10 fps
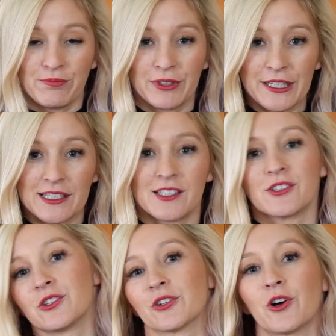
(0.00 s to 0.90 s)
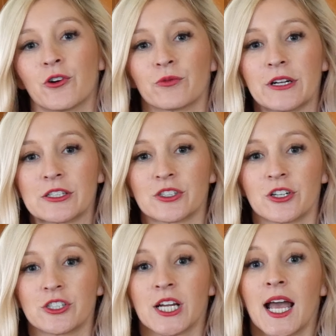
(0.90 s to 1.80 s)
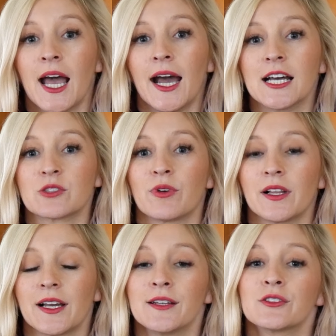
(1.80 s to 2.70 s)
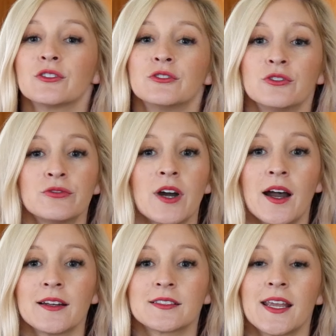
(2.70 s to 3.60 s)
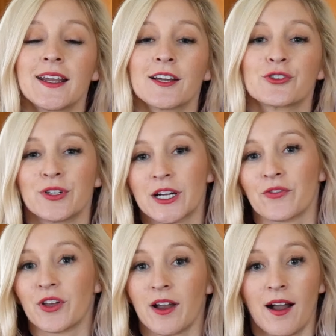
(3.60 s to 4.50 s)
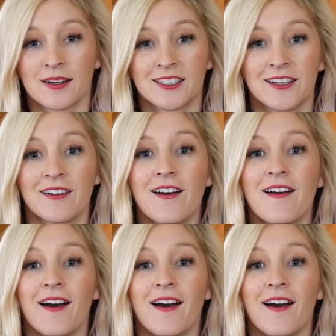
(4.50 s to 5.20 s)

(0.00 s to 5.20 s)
please do your own research, as well as do not take a drink of the cocktail